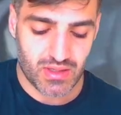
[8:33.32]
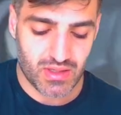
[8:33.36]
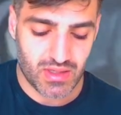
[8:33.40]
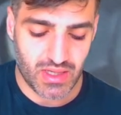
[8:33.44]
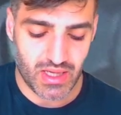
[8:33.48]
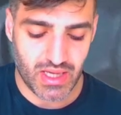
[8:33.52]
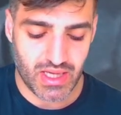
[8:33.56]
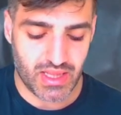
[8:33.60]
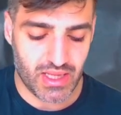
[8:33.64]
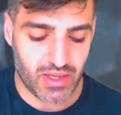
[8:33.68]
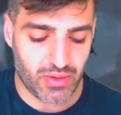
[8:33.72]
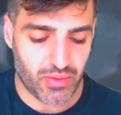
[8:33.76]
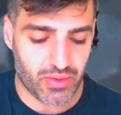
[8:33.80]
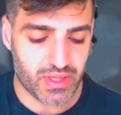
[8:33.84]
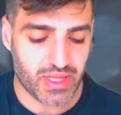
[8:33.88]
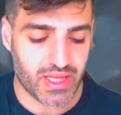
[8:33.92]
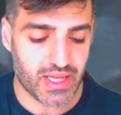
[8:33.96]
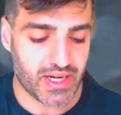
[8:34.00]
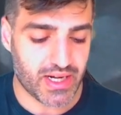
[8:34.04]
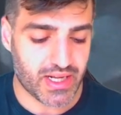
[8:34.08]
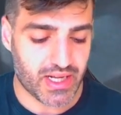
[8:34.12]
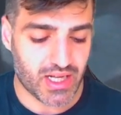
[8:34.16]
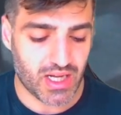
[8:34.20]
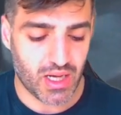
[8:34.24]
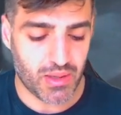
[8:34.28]
and I would
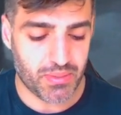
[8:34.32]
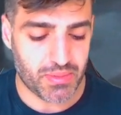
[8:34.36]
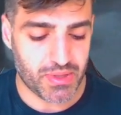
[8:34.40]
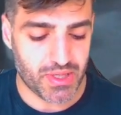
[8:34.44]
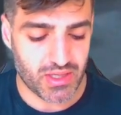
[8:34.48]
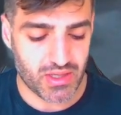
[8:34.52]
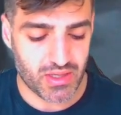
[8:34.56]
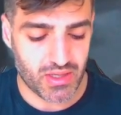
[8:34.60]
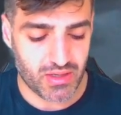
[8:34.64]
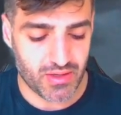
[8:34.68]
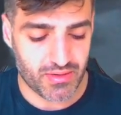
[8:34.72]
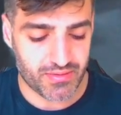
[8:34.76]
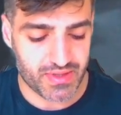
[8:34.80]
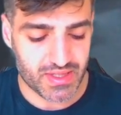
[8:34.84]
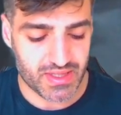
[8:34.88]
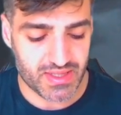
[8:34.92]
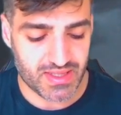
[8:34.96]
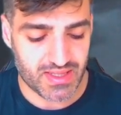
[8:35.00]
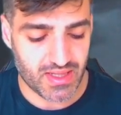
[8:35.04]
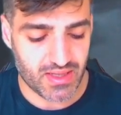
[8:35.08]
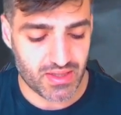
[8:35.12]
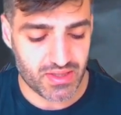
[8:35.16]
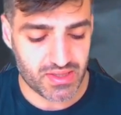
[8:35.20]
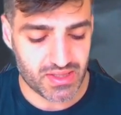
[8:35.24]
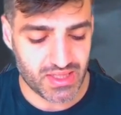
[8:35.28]
get a copy of
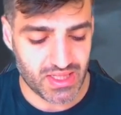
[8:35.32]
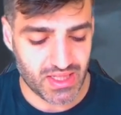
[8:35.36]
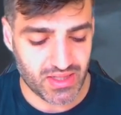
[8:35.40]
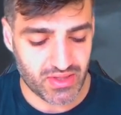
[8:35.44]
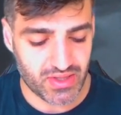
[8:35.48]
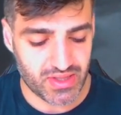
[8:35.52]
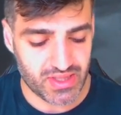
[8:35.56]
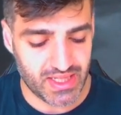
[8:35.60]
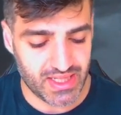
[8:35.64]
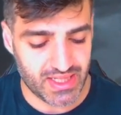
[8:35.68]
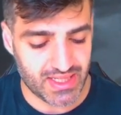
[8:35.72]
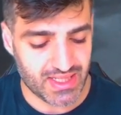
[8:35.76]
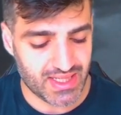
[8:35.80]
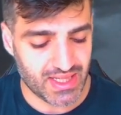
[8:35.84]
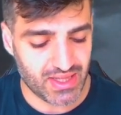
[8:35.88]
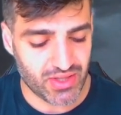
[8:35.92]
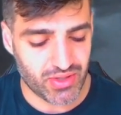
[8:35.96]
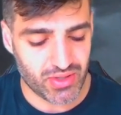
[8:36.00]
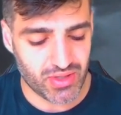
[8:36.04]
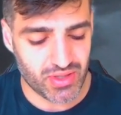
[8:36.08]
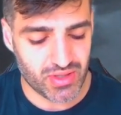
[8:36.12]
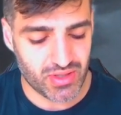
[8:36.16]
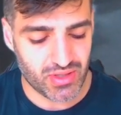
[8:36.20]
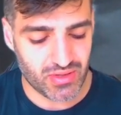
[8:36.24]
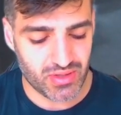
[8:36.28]
Constellar Tellarknights. I know
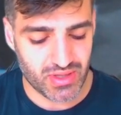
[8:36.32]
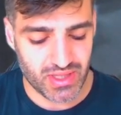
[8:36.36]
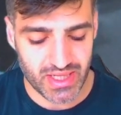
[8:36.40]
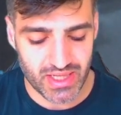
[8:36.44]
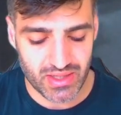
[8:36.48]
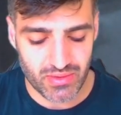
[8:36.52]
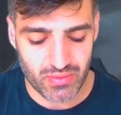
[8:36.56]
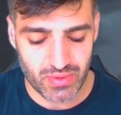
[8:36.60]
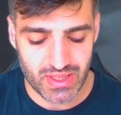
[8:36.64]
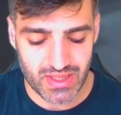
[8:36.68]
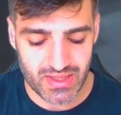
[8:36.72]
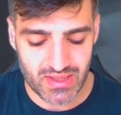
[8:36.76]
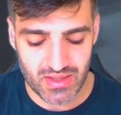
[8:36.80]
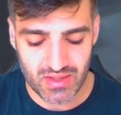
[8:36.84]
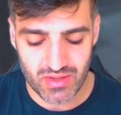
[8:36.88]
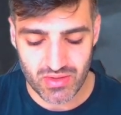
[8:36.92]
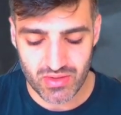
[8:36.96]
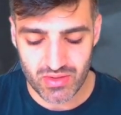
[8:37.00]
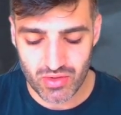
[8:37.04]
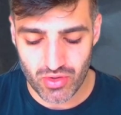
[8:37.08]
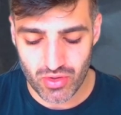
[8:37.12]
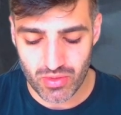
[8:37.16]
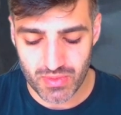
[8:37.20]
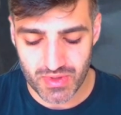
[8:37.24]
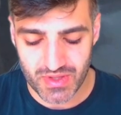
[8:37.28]
you don't like wasting your
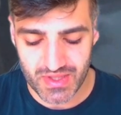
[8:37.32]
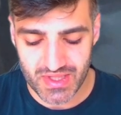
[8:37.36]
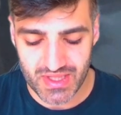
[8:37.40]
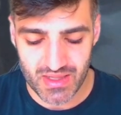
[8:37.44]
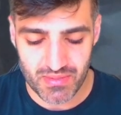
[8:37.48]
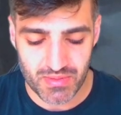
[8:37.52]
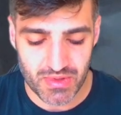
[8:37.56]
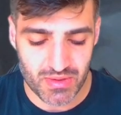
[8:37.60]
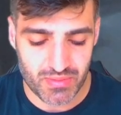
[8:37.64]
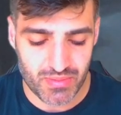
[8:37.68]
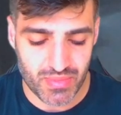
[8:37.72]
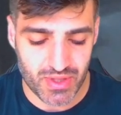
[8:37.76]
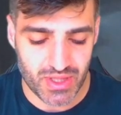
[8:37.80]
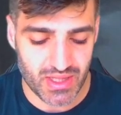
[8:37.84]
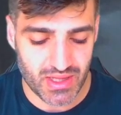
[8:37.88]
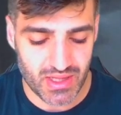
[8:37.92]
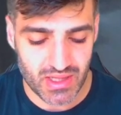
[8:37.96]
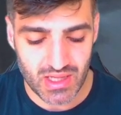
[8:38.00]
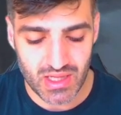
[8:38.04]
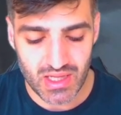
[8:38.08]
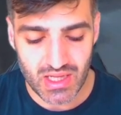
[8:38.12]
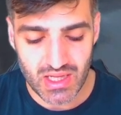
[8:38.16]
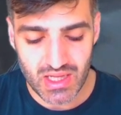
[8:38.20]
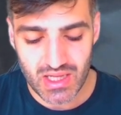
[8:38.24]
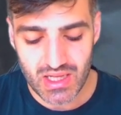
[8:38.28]
normal summon,
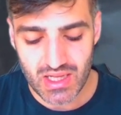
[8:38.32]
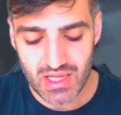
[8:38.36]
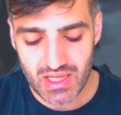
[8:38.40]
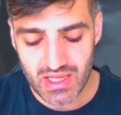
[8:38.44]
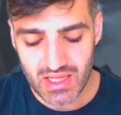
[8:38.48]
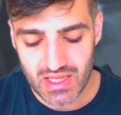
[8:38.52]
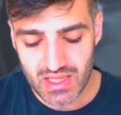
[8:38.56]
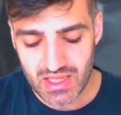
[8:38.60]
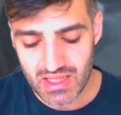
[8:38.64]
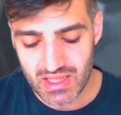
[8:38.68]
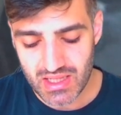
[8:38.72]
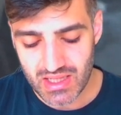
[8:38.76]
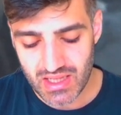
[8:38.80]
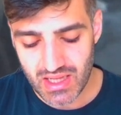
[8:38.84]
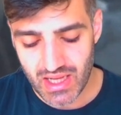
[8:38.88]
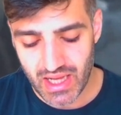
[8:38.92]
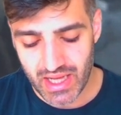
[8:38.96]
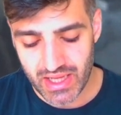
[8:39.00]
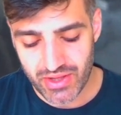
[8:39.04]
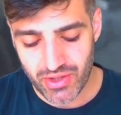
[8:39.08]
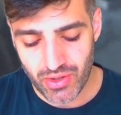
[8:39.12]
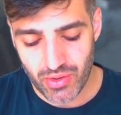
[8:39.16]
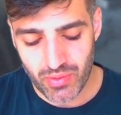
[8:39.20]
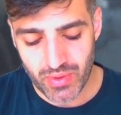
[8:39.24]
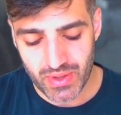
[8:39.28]
but I
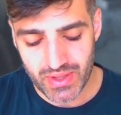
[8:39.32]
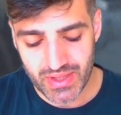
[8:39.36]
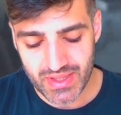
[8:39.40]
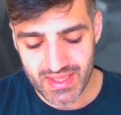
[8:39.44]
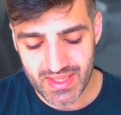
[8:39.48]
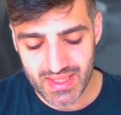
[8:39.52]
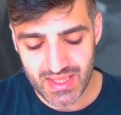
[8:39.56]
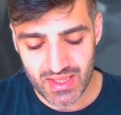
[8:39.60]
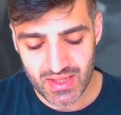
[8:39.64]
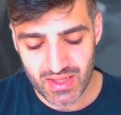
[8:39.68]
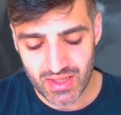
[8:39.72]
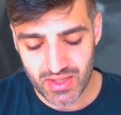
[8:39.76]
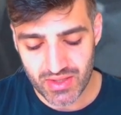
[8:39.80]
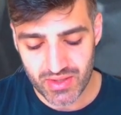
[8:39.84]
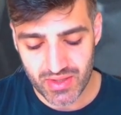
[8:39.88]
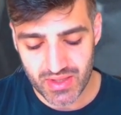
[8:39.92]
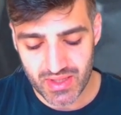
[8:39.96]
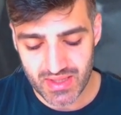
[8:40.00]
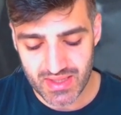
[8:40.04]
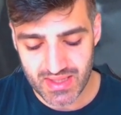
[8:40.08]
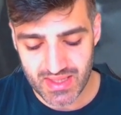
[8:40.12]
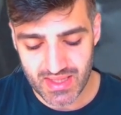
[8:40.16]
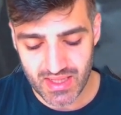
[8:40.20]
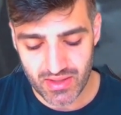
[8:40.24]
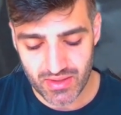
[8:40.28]
don't want to see another
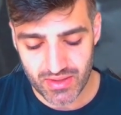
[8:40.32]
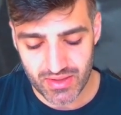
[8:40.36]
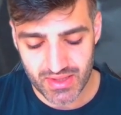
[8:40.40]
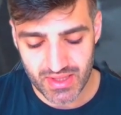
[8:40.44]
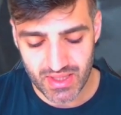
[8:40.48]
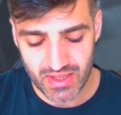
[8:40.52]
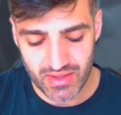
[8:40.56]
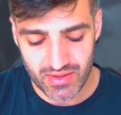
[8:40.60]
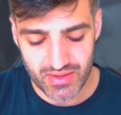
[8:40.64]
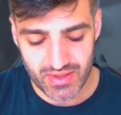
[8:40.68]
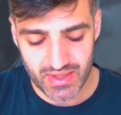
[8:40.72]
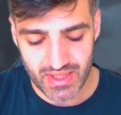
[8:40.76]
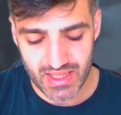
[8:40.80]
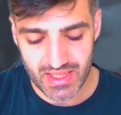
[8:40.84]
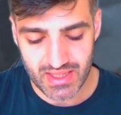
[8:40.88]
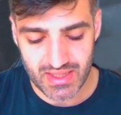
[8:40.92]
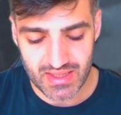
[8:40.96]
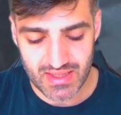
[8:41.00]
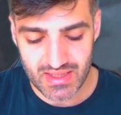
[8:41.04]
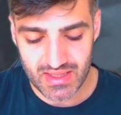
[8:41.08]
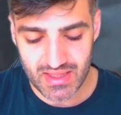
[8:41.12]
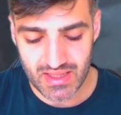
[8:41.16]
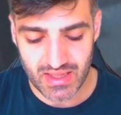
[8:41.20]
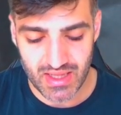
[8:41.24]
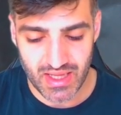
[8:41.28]
Constellar
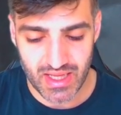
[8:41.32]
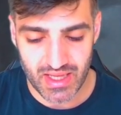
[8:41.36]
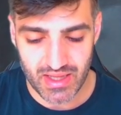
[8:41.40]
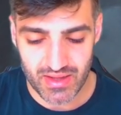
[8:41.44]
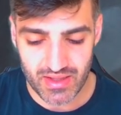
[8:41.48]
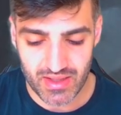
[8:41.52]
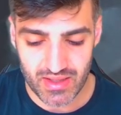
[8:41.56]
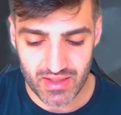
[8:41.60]
Tellarknights in hand.